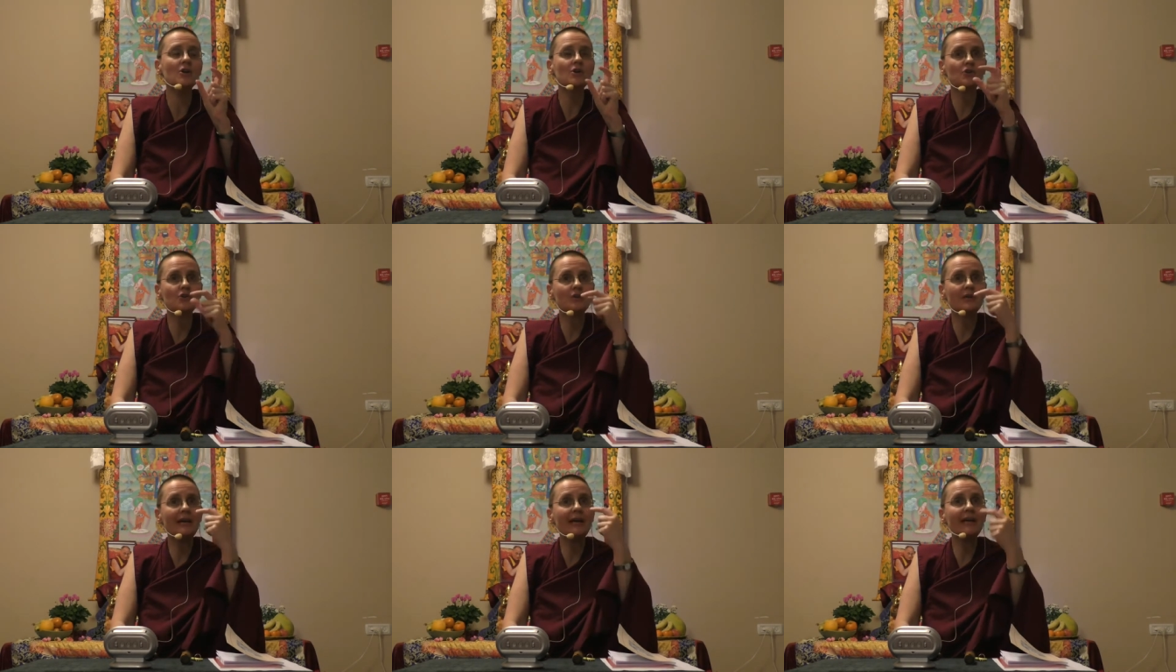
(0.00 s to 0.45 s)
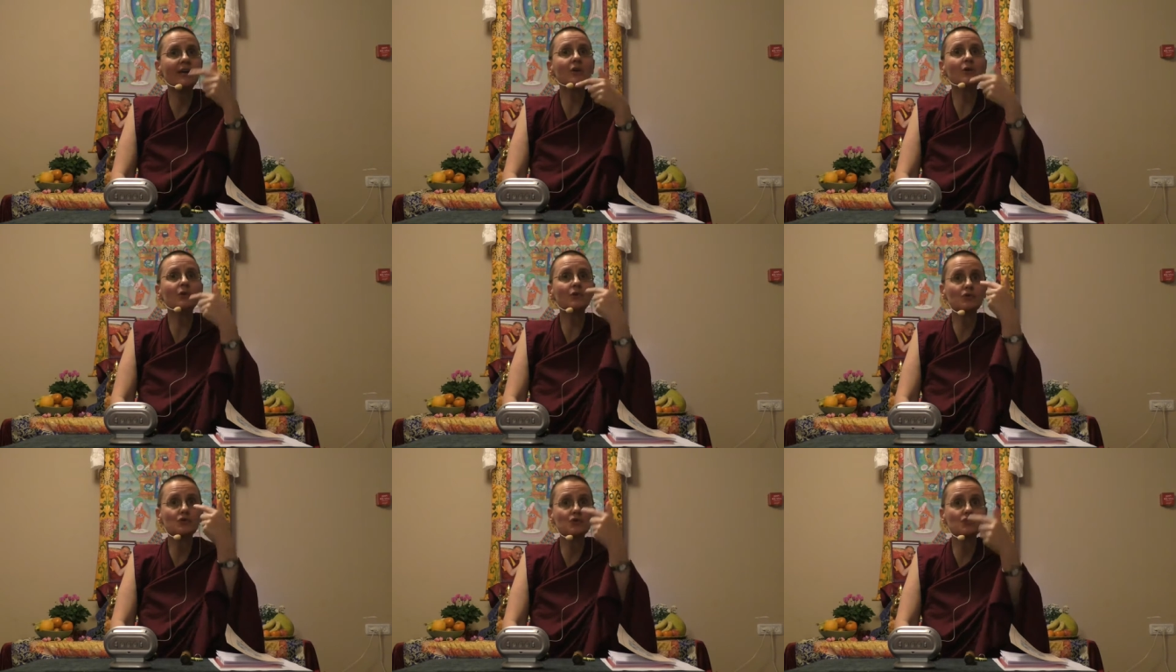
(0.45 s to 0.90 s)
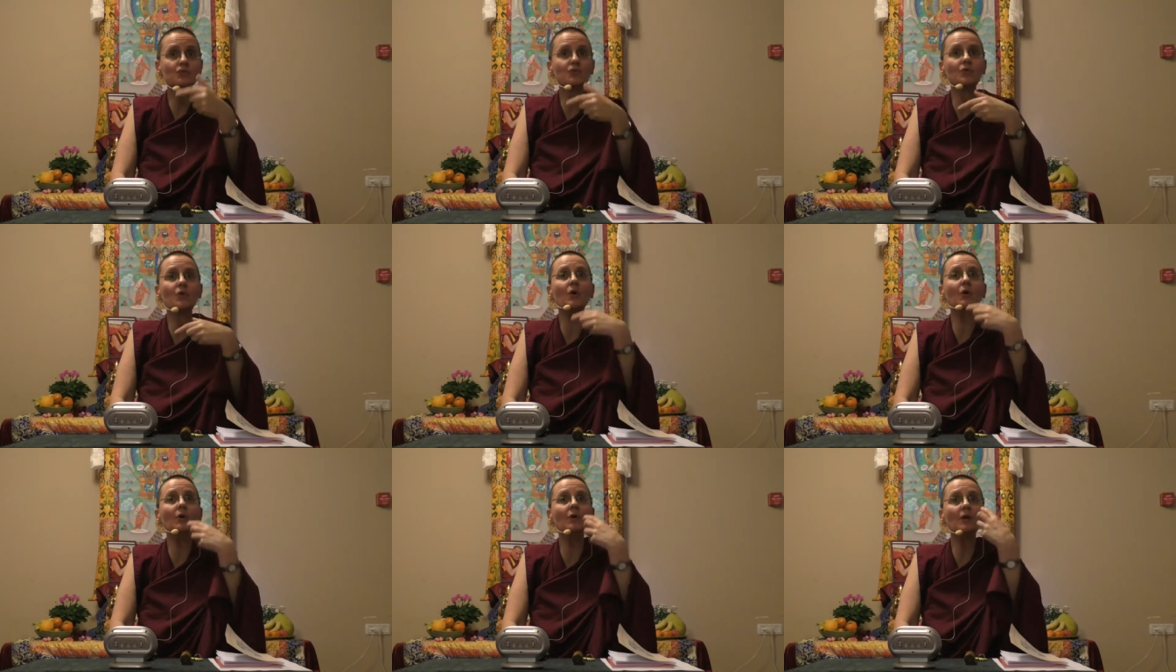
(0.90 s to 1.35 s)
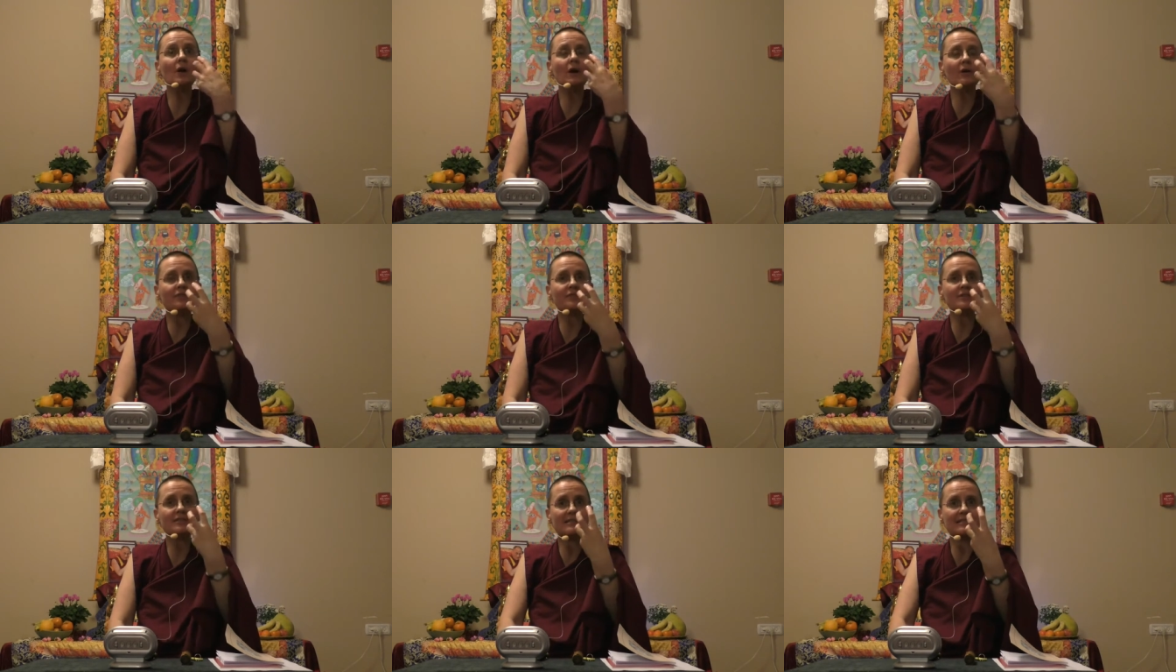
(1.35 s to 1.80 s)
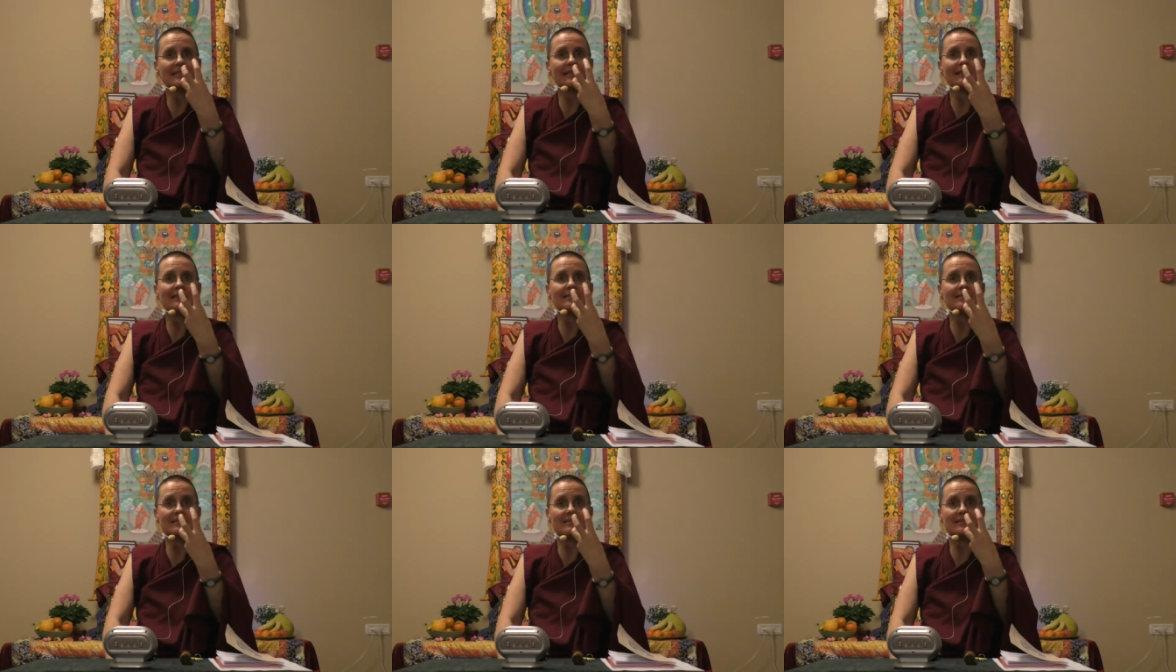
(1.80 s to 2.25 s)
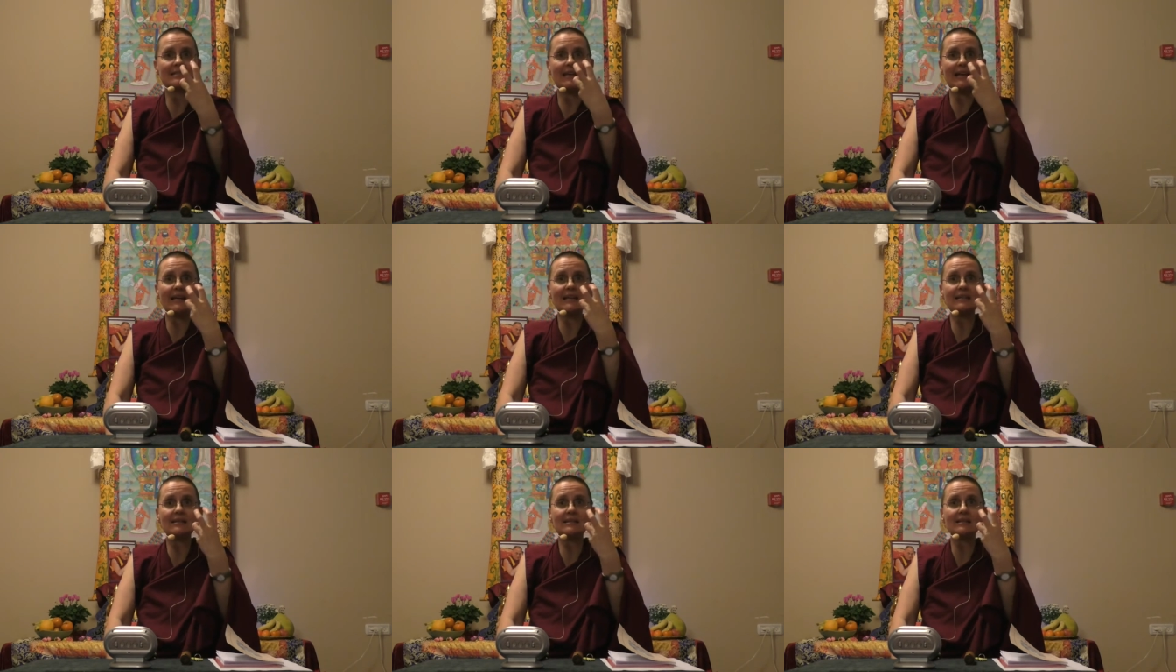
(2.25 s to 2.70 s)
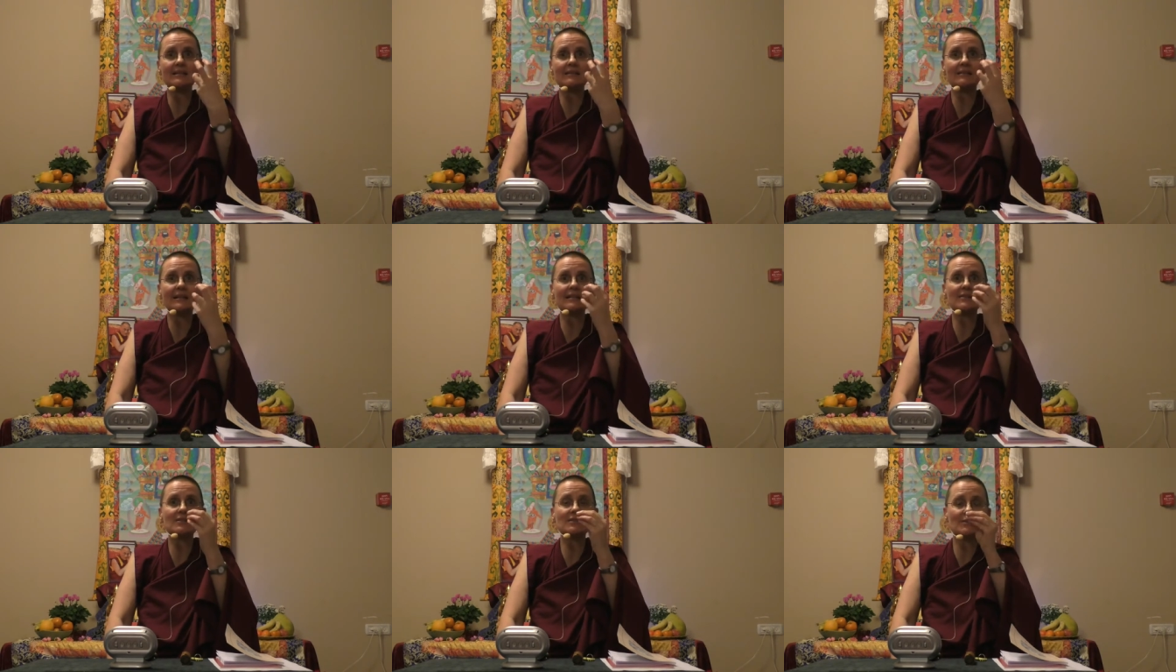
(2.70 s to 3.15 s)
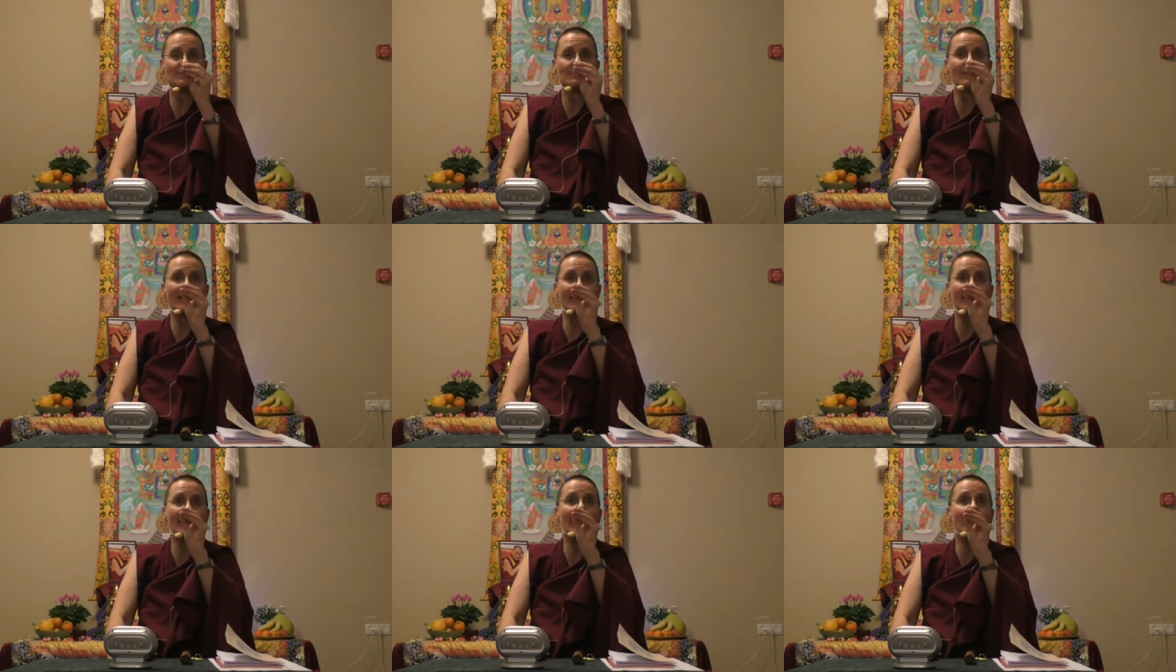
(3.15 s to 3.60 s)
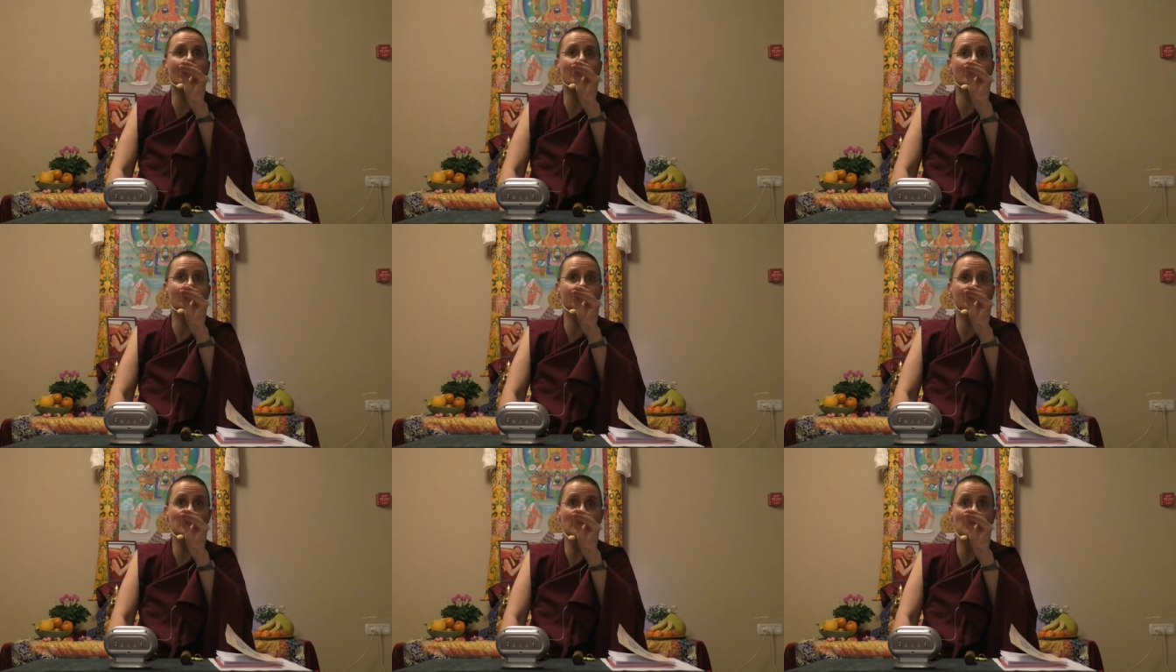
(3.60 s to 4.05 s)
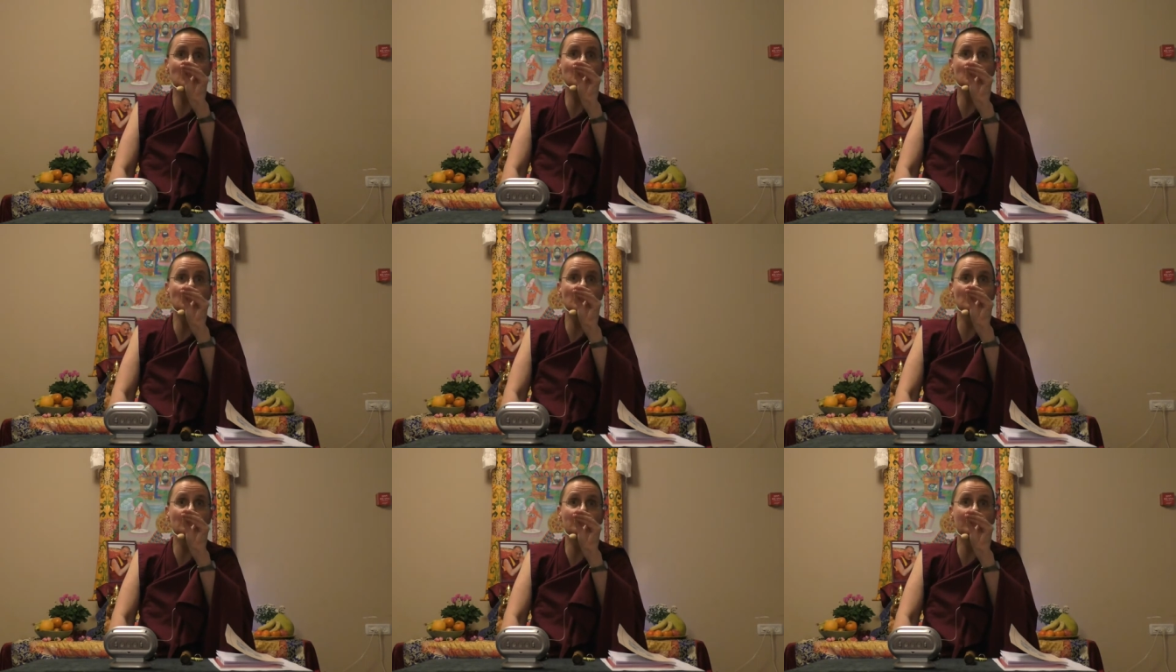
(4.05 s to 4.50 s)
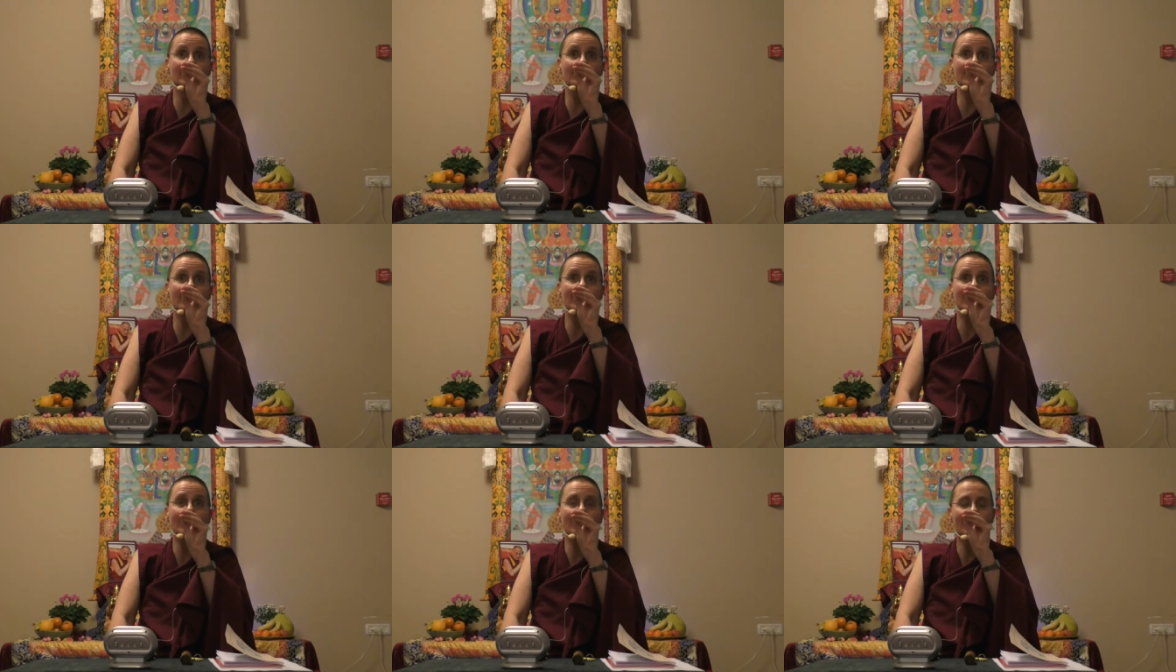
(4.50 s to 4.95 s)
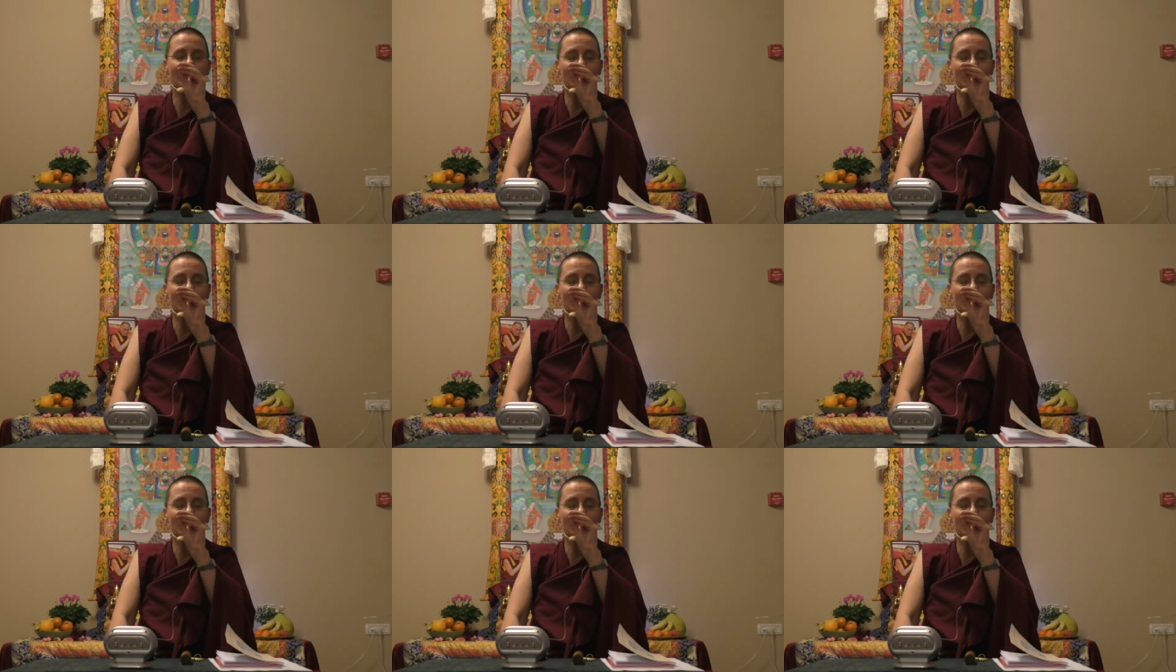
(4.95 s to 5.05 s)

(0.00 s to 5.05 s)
To gain control of the subtle state. That's the main aim of Tantra, really.